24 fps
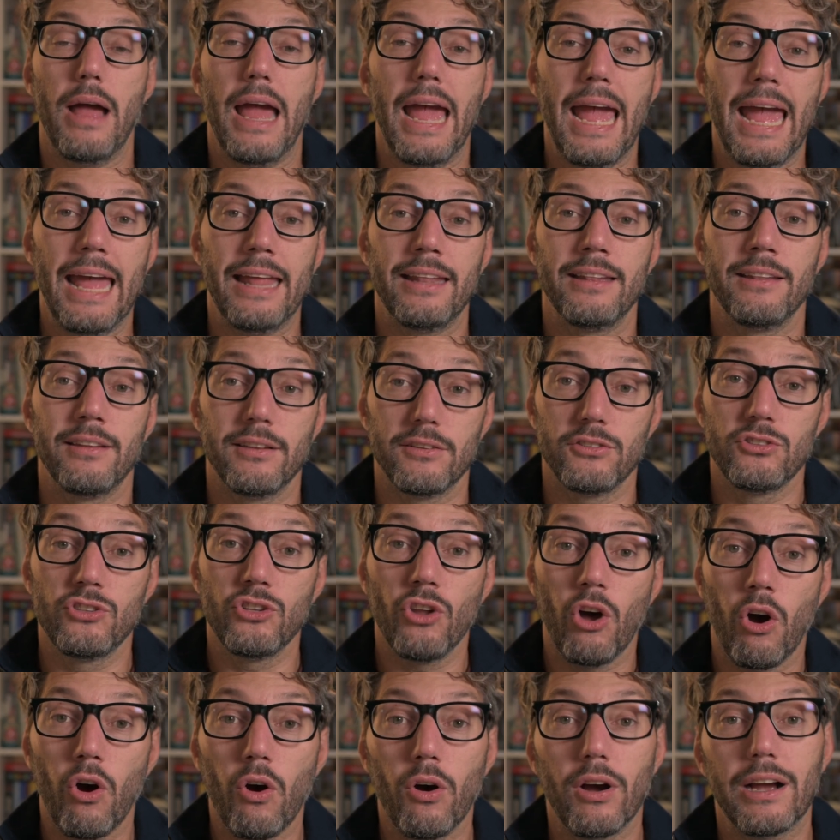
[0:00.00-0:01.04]
and
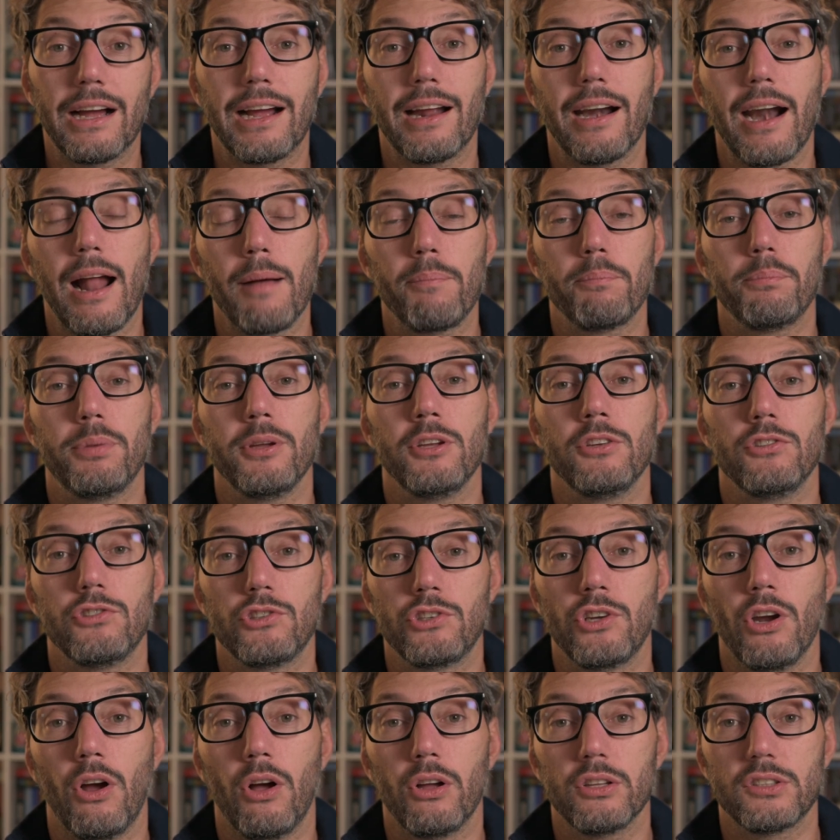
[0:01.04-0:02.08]
no crappy
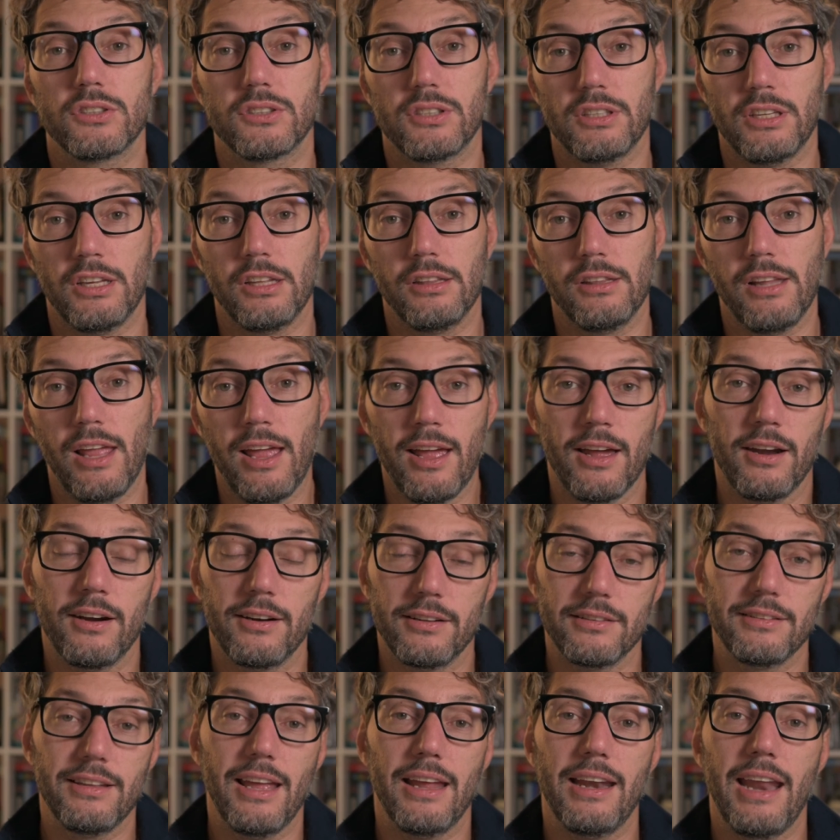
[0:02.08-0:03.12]
shots in there
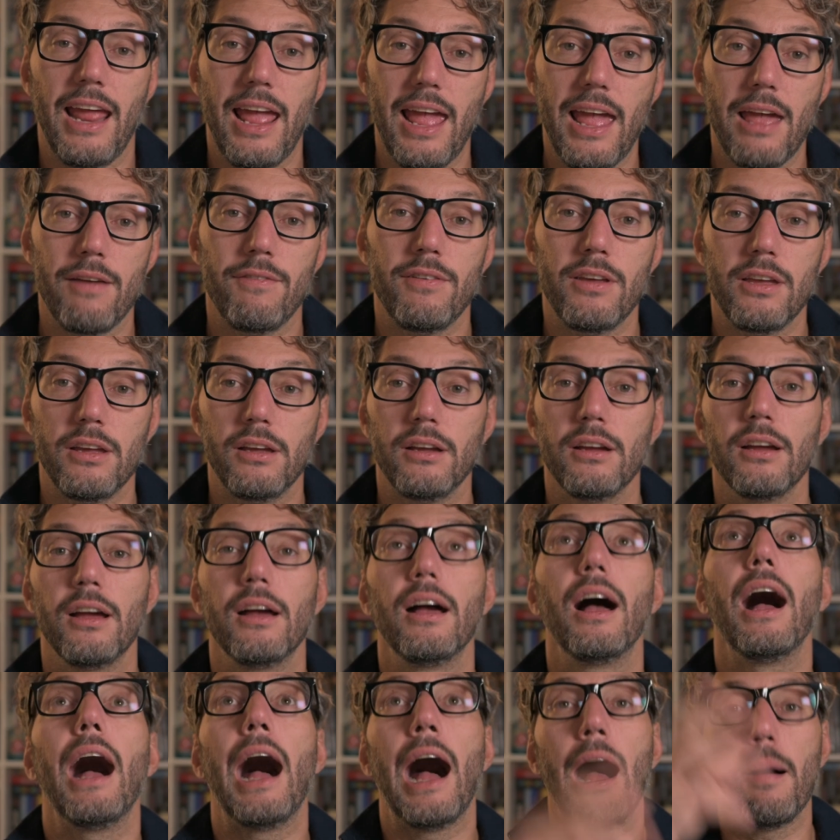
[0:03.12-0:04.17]
than having
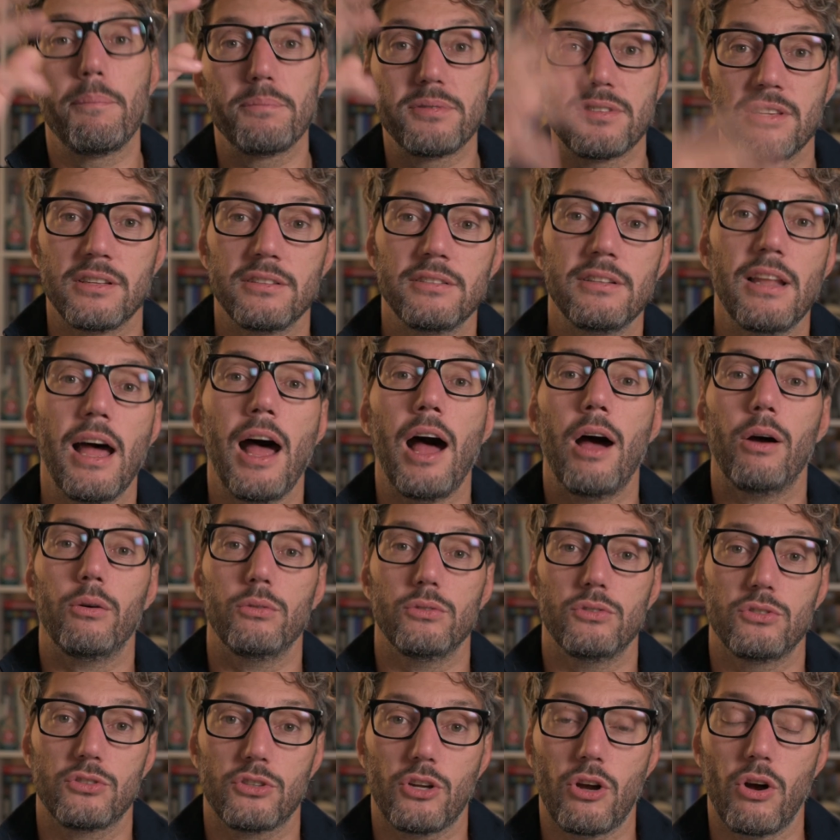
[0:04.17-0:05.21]
ups and
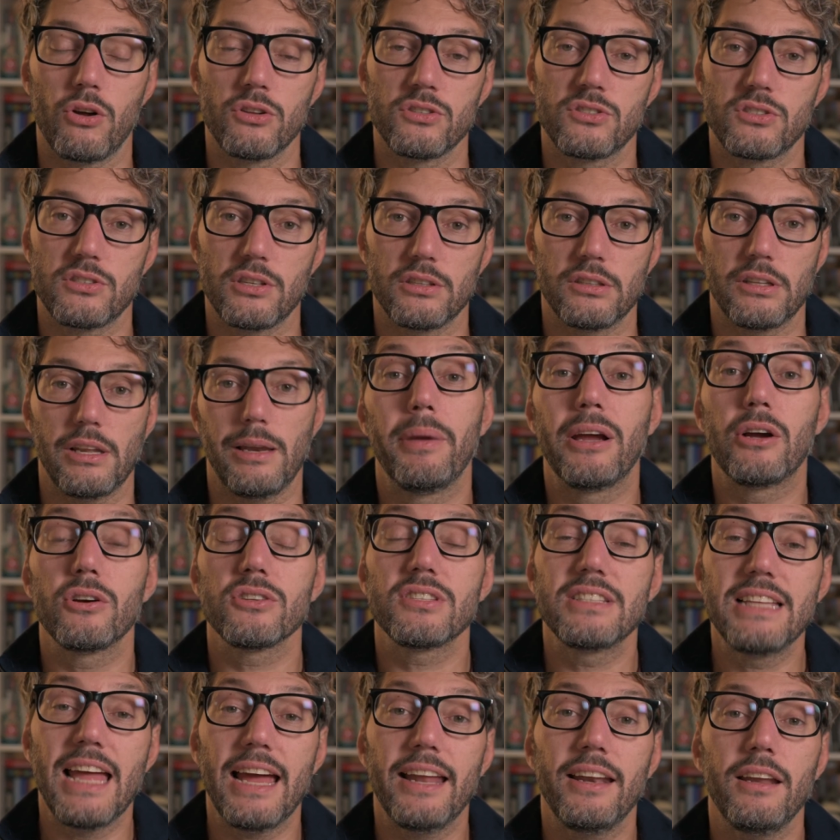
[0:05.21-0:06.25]
downs constantly. Because
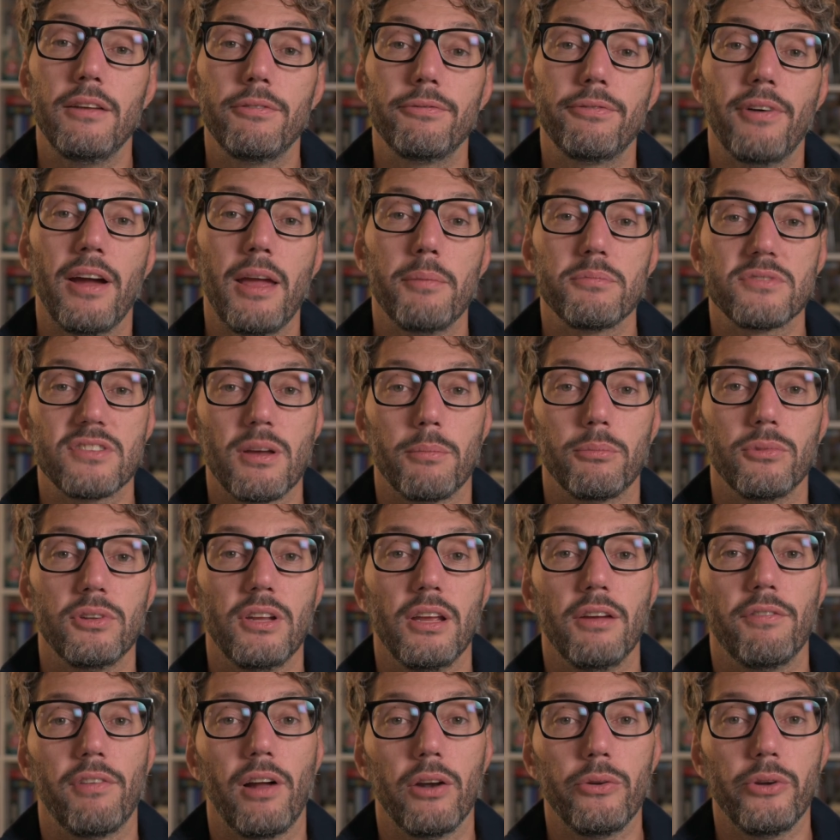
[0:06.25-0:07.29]
then if I am somebody
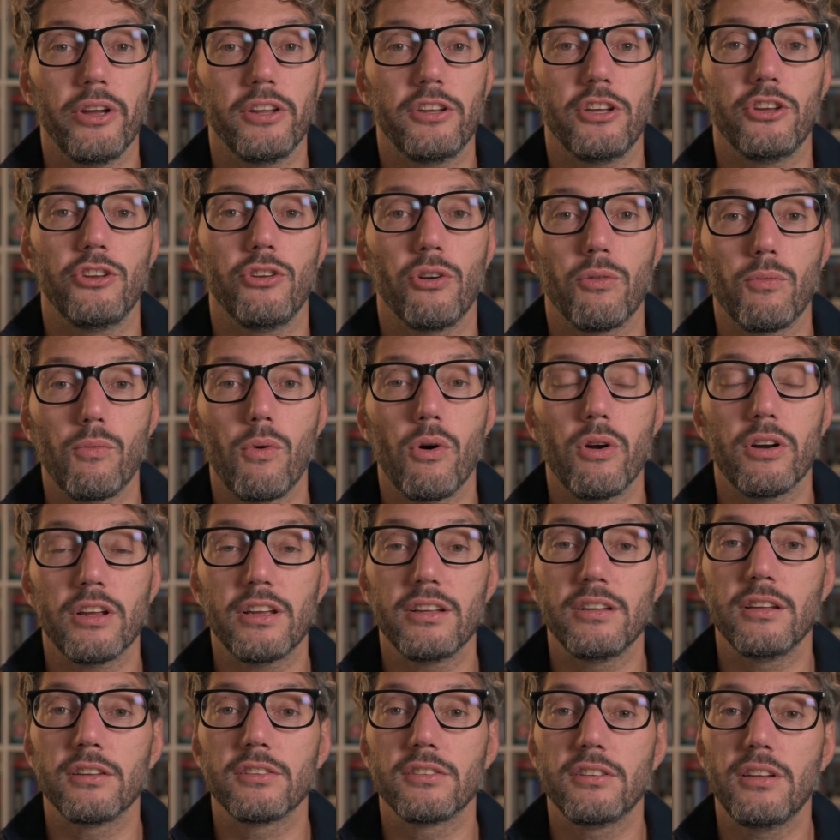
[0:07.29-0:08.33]
evaluating your work,
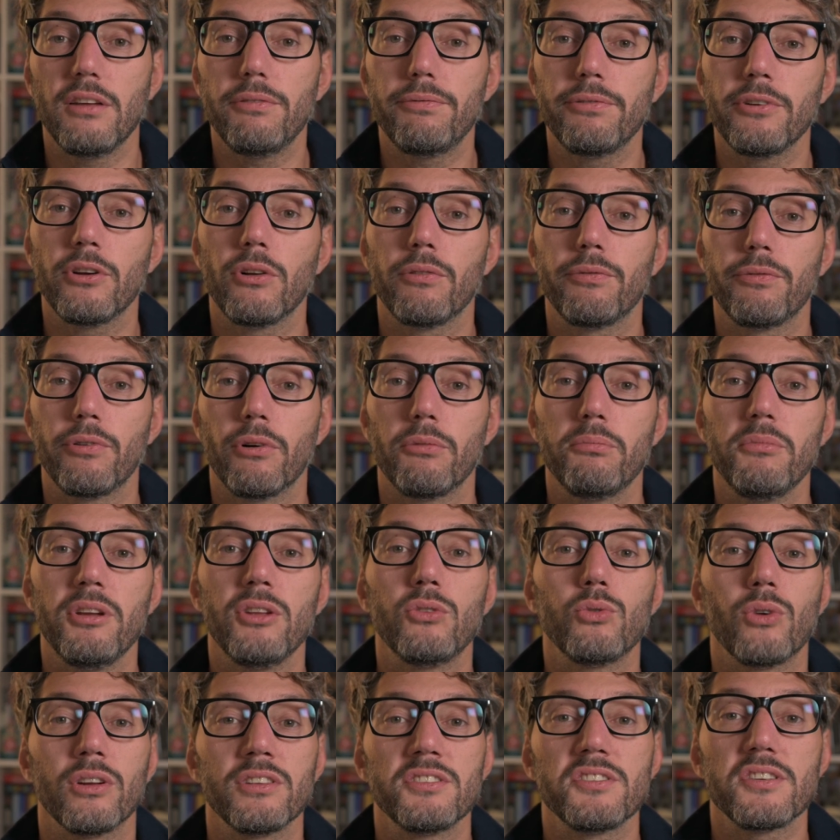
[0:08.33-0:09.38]
it is difficult for me
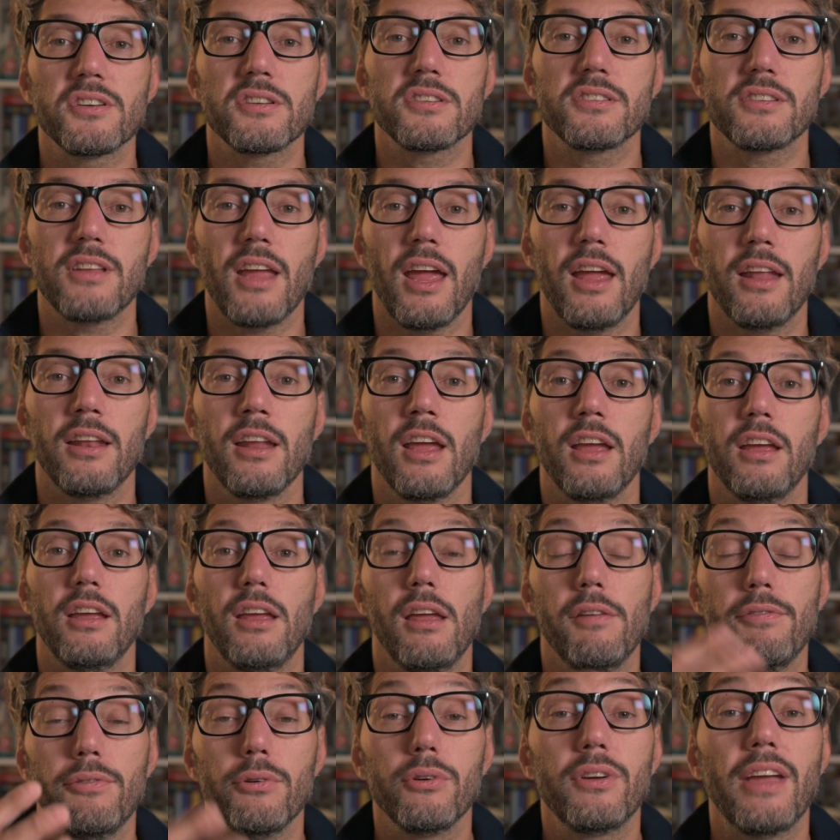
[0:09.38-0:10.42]
to understand
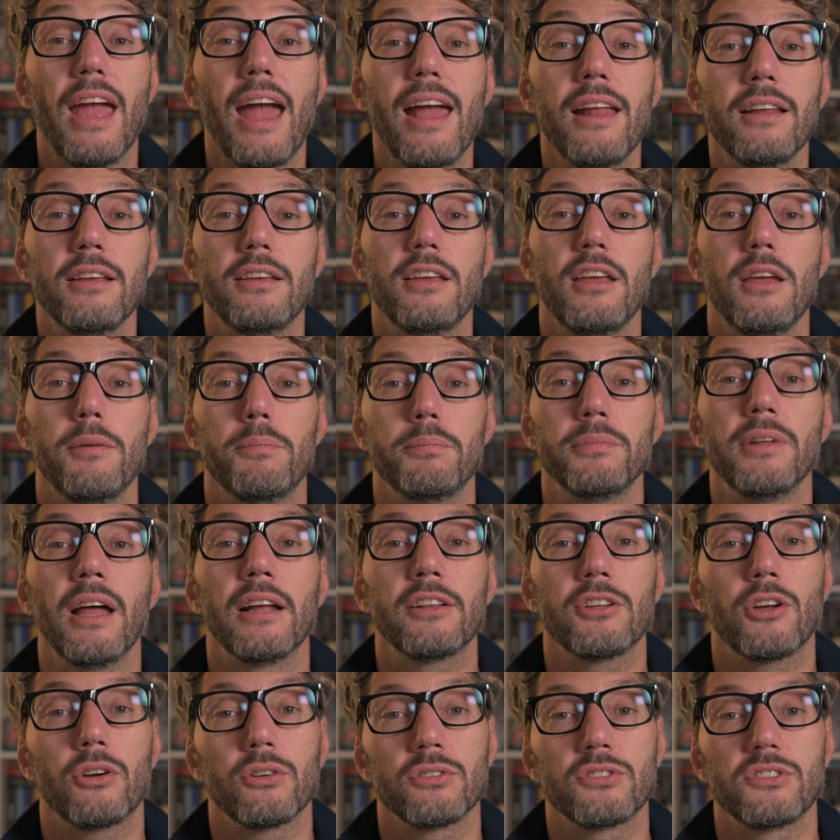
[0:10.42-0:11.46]
if you can keep
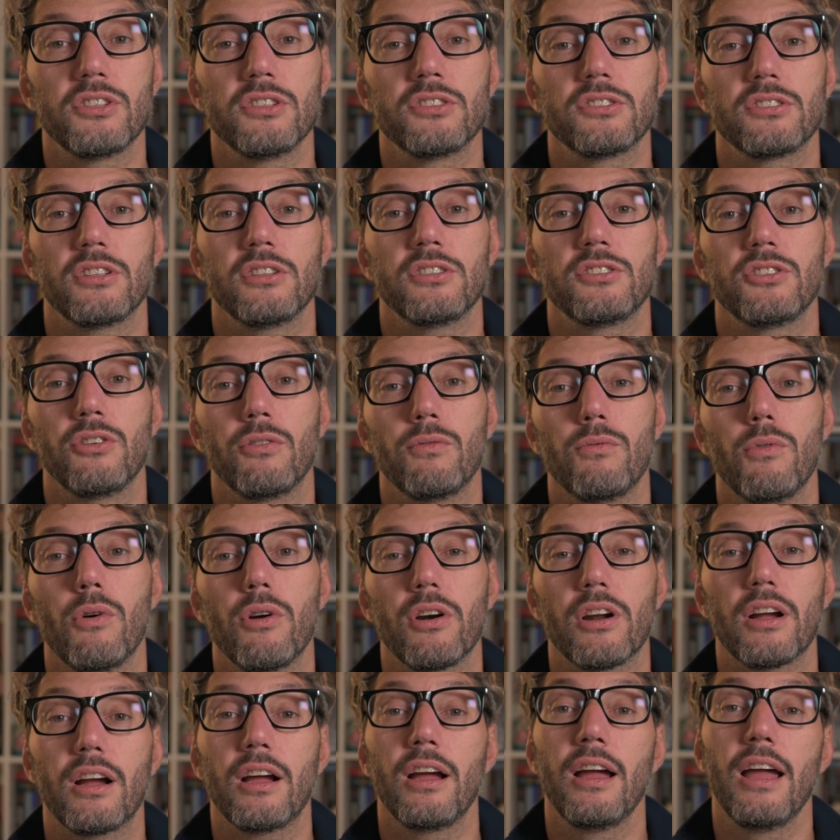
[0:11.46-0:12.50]
that consistency of
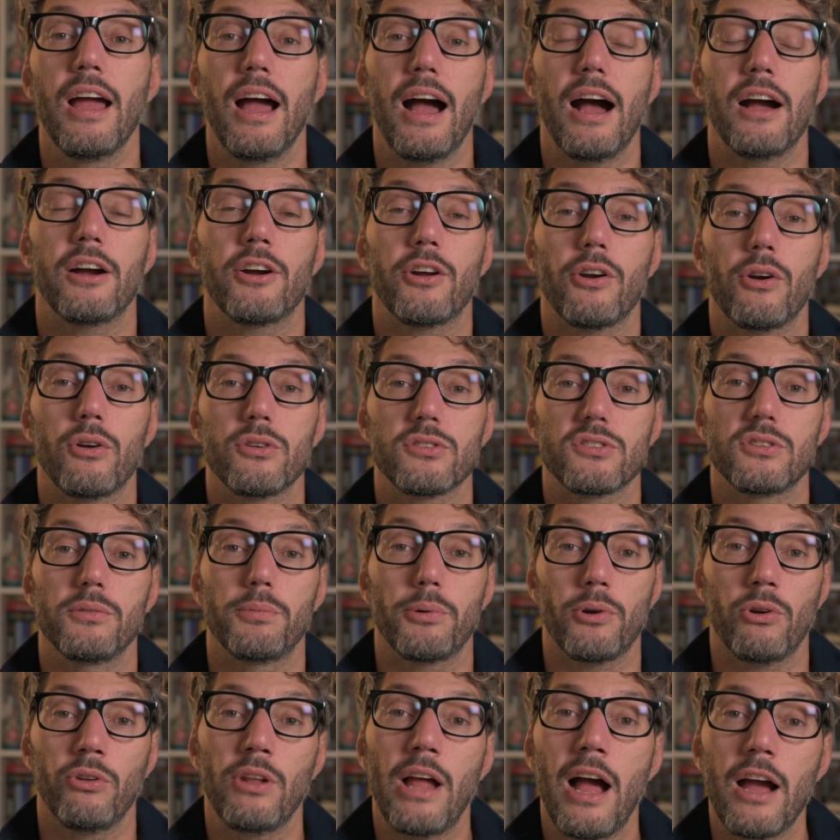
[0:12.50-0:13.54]
work across the
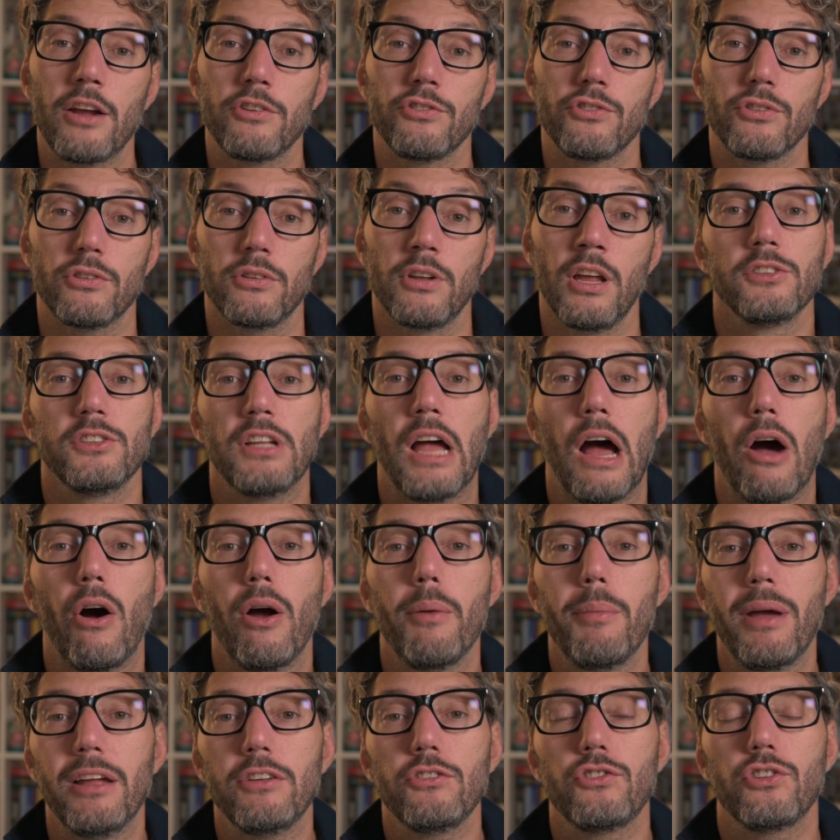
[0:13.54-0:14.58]
production. Now, I
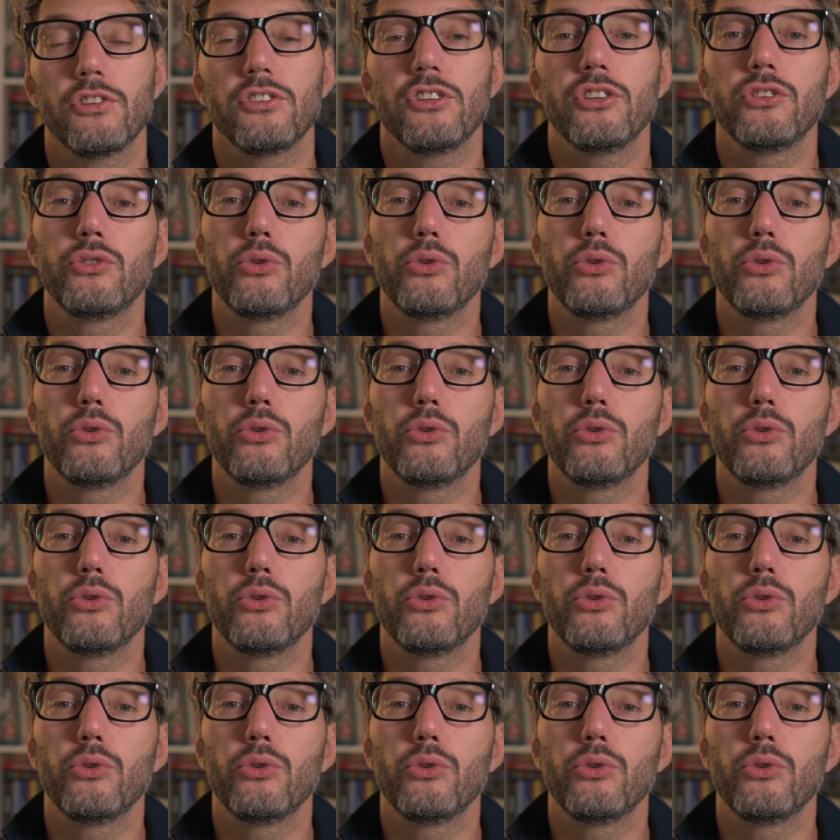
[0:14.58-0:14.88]
mentioned the